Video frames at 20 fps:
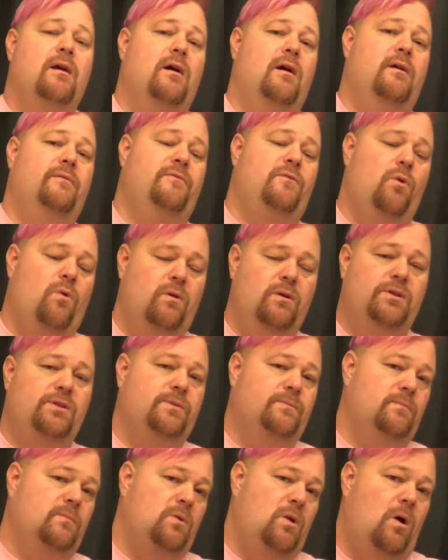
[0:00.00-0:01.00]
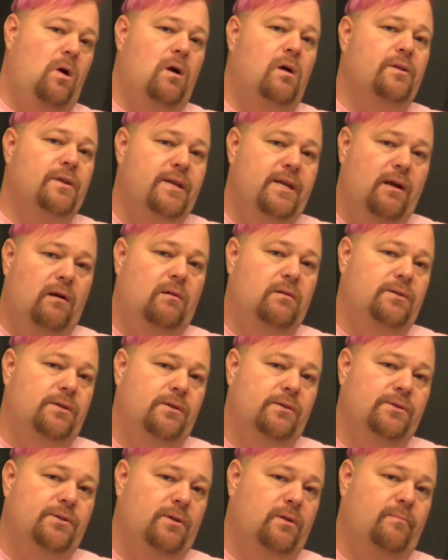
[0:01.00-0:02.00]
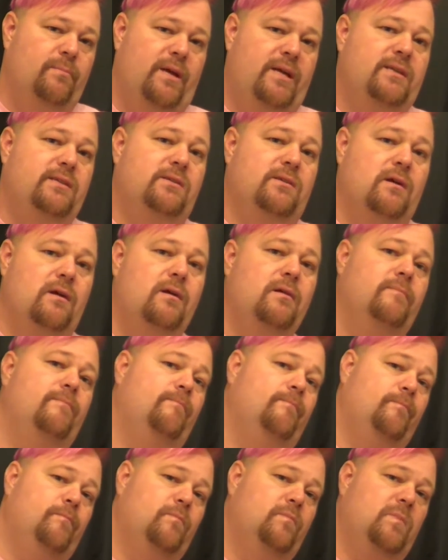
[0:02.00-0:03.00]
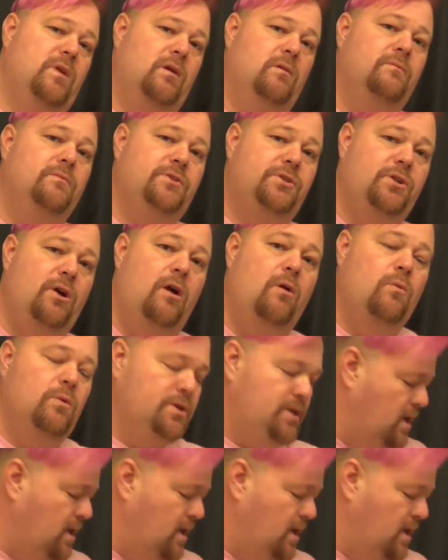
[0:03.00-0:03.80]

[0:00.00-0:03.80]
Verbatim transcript: of course, all the characters are based on, you know, Star Wars